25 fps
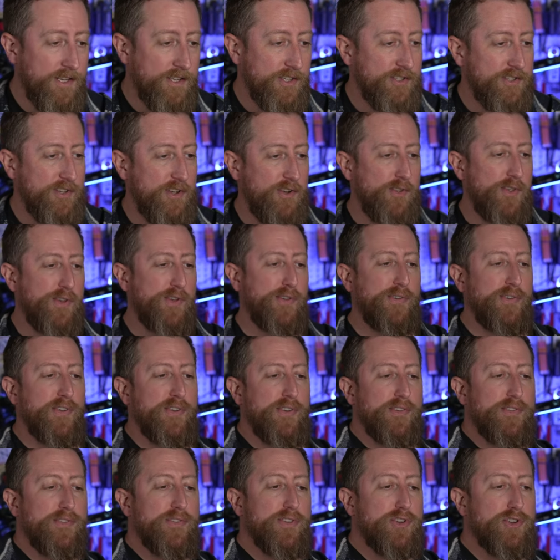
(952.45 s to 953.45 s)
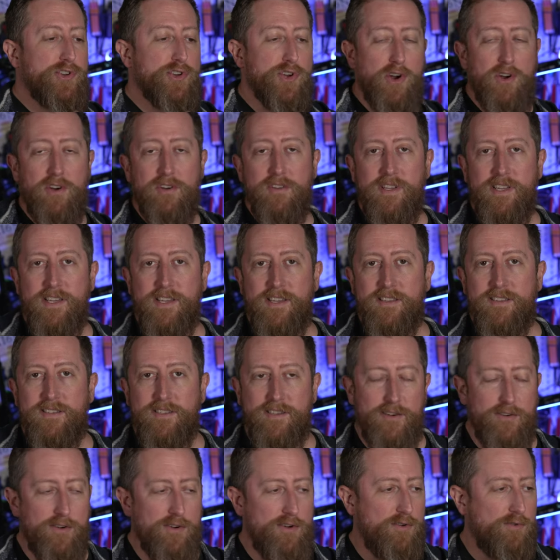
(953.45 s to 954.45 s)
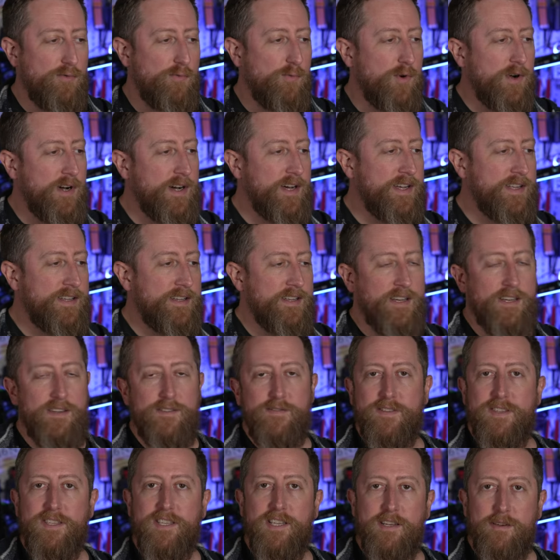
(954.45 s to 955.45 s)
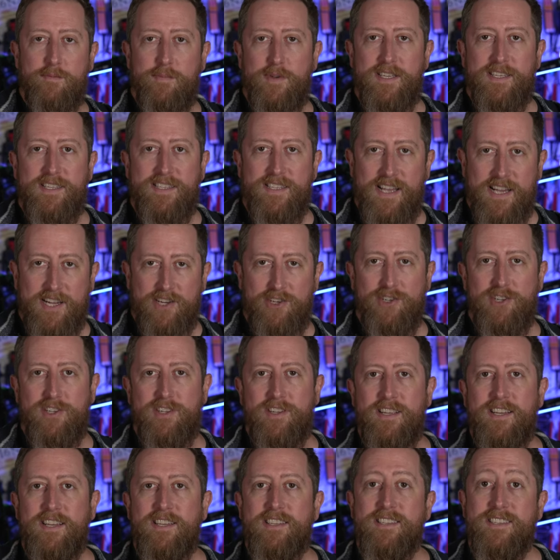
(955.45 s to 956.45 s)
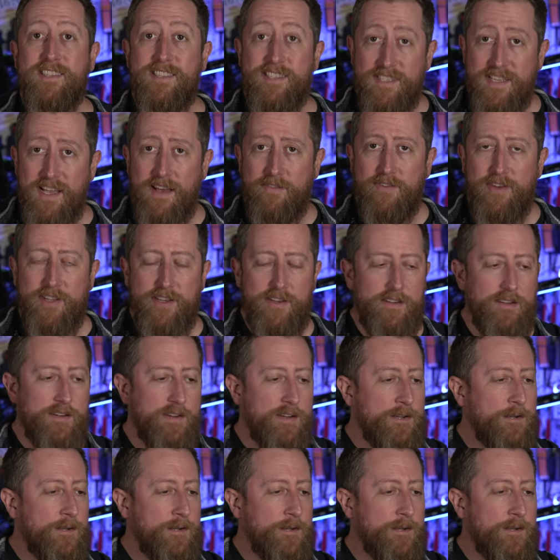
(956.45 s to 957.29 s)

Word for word: So this is Charlie 01 of subsection 7.